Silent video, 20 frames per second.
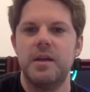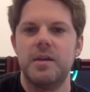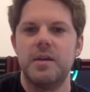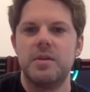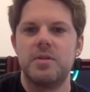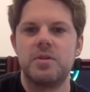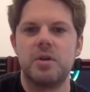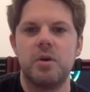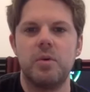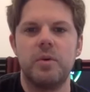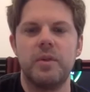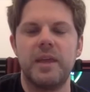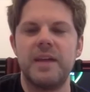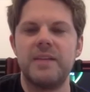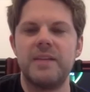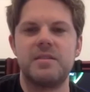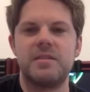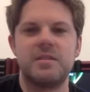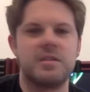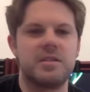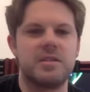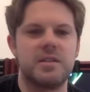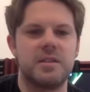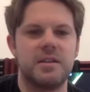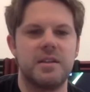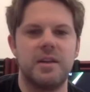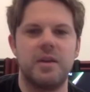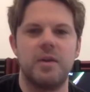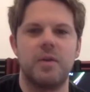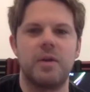So that's
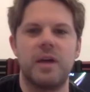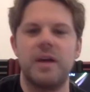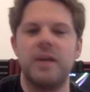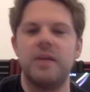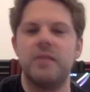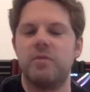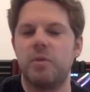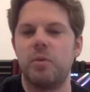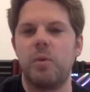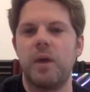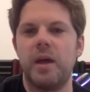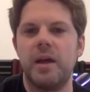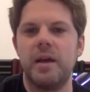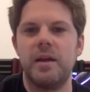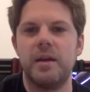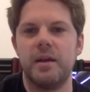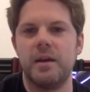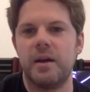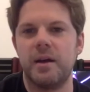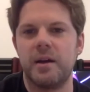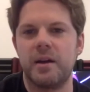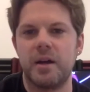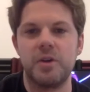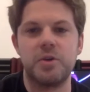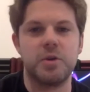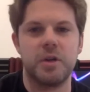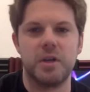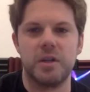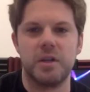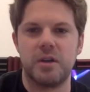kind of the way
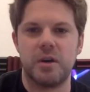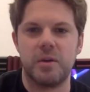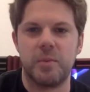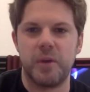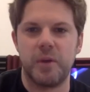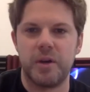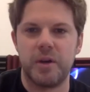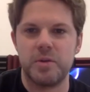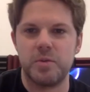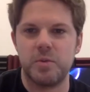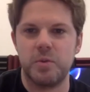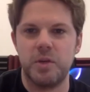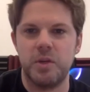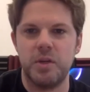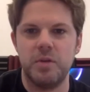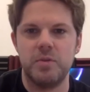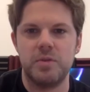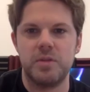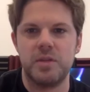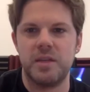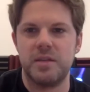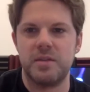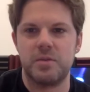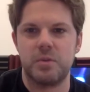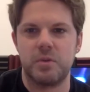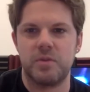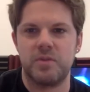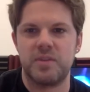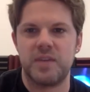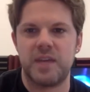country guitar players would use this
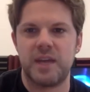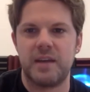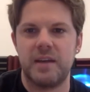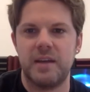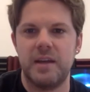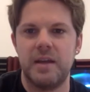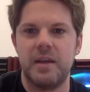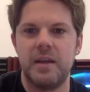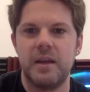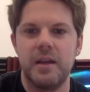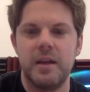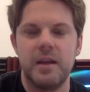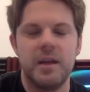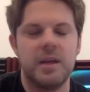sort of technique,